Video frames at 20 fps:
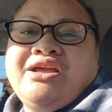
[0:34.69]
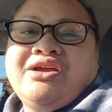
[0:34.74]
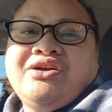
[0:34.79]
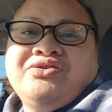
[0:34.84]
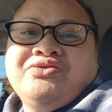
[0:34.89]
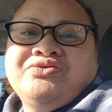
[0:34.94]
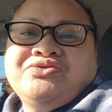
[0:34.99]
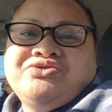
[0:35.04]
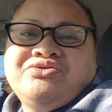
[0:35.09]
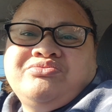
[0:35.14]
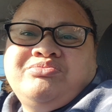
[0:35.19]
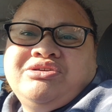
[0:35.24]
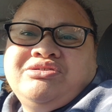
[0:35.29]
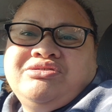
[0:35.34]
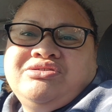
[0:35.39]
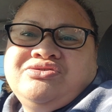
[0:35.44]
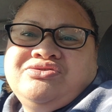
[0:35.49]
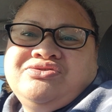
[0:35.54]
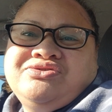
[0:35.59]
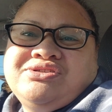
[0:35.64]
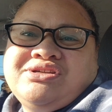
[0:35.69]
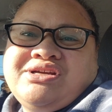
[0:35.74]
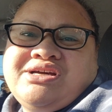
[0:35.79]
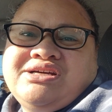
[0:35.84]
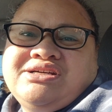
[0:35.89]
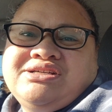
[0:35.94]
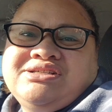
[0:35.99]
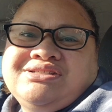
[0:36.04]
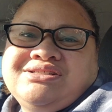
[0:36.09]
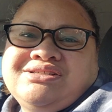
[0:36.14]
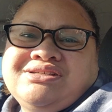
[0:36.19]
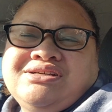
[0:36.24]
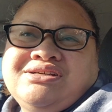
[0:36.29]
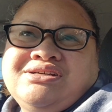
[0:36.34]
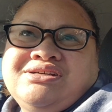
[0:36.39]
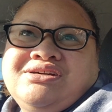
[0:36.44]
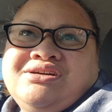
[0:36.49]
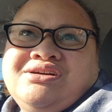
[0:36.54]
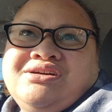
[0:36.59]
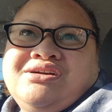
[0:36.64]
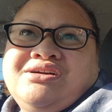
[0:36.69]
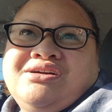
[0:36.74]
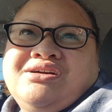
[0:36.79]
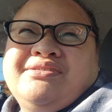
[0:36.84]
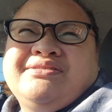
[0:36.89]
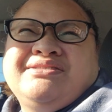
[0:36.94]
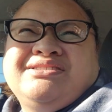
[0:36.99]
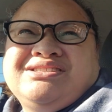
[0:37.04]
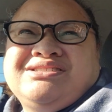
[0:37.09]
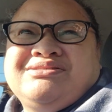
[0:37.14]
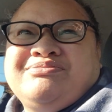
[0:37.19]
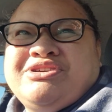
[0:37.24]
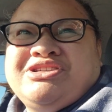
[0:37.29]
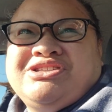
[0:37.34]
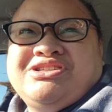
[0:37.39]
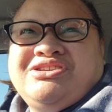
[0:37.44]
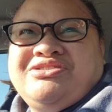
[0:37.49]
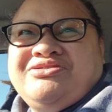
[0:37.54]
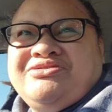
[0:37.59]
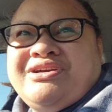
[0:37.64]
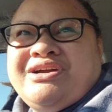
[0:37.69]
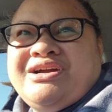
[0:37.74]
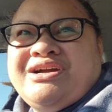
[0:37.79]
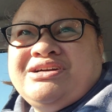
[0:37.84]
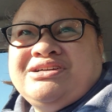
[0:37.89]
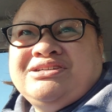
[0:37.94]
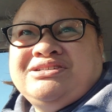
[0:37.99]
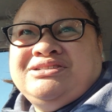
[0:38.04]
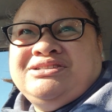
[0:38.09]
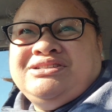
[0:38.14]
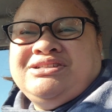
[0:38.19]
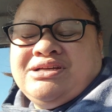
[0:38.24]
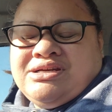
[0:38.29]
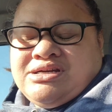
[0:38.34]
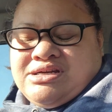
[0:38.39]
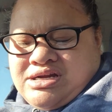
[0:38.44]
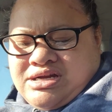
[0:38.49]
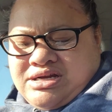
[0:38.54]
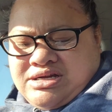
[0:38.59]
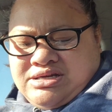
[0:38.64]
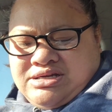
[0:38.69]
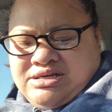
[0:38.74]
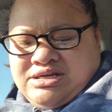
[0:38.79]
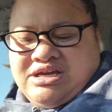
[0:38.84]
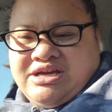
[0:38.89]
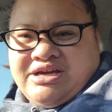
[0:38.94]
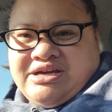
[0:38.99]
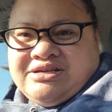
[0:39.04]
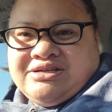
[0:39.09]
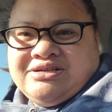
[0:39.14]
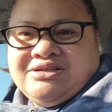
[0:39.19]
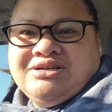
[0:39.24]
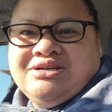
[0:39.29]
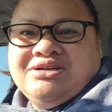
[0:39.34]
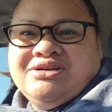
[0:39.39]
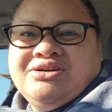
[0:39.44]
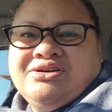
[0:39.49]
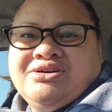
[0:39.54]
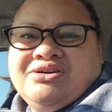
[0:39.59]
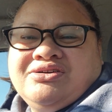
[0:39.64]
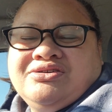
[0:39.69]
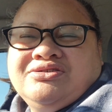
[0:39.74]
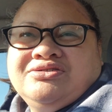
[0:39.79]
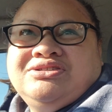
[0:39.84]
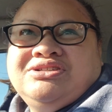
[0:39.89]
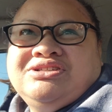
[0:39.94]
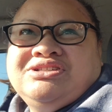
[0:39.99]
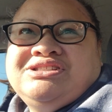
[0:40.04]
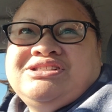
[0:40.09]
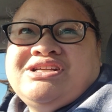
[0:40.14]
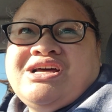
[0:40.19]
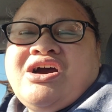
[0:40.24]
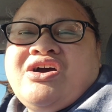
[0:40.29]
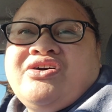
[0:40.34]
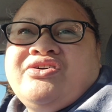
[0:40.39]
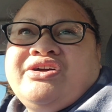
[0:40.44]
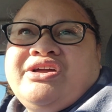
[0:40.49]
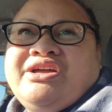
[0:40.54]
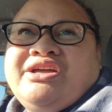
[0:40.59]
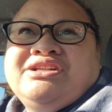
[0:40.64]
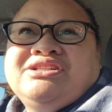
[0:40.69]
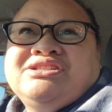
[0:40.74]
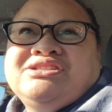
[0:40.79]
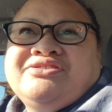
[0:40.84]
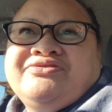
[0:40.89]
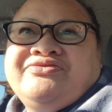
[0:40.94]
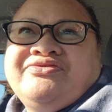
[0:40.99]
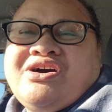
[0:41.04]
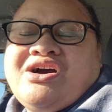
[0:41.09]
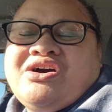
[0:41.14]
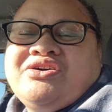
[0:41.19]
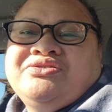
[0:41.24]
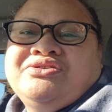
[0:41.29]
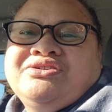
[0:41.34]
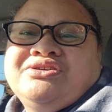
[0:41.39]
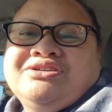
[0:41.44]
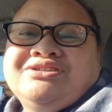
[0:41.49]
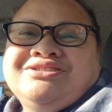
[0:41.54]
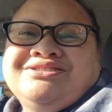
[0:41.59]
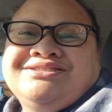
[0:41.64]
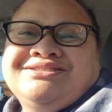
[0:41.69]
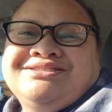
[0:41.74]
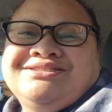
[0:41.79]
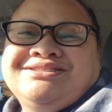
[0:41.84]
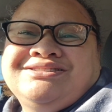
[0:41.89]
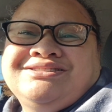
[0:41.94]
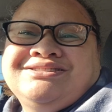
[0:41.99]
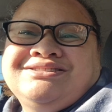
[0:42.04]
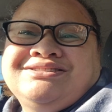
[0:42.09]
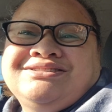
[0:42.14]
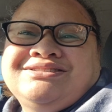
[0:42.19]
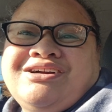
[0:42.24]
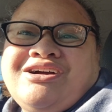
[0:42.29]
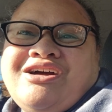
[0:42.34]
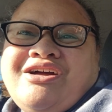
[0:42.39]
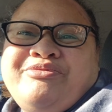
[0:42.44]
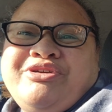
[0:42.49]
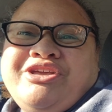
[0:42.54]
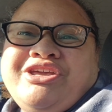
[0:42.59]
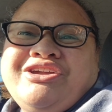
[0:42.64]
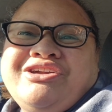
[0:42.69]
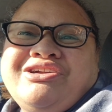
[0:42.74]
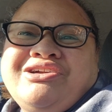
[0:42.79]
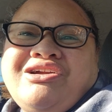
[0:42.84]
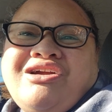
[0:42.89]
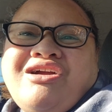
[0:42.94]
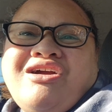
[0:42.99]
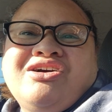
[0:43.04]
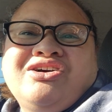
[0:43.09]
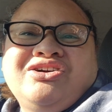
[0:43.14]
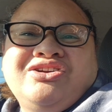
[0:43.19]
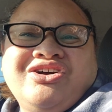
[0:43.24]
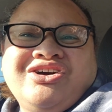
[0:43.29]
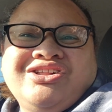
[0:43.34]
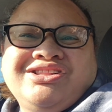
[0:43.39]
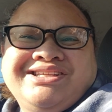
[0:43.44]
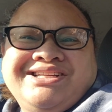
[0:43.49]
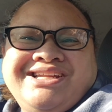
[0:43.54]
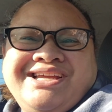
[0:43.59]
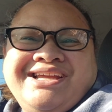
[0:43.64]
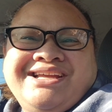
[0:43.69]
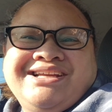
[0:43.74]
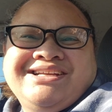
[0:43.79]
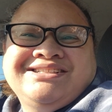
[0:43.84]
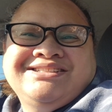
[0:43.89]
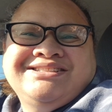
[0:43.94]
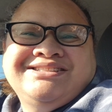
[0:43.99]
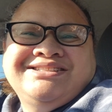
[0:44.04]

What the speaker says: It can also be used as just messing around. Yeah. O te sau e te whao. I'm here on holiday.